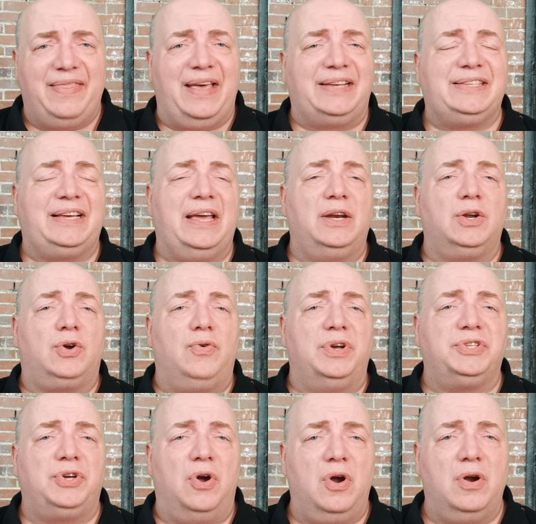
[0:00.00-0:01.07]
Thanks again to
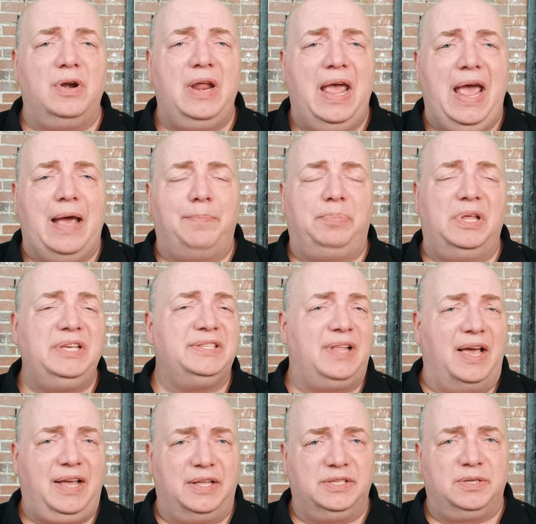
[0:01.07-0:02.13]
Chris Hurn, Please
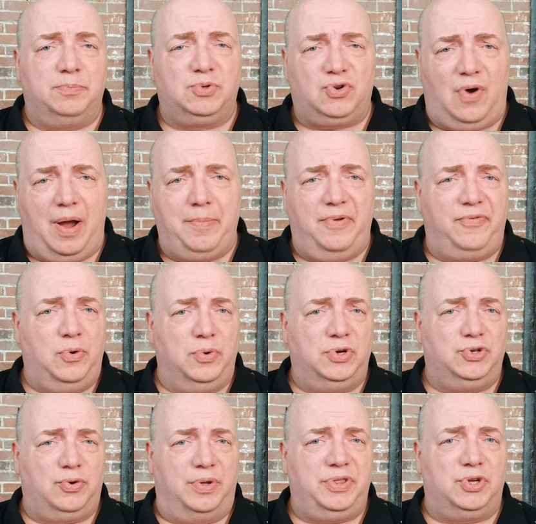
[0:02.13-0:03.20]
like and subscribe if you
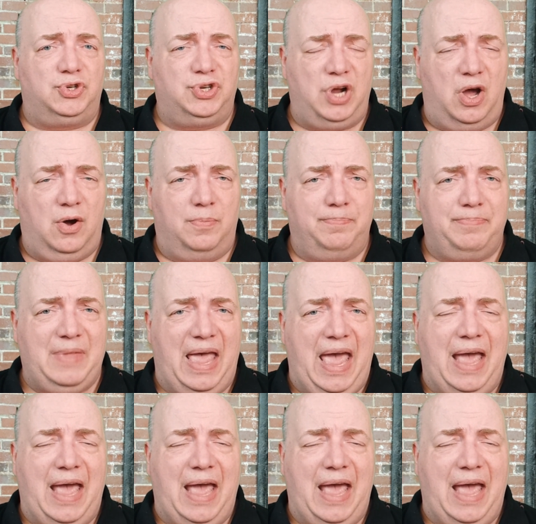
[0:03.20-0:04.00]
enjoyed the show.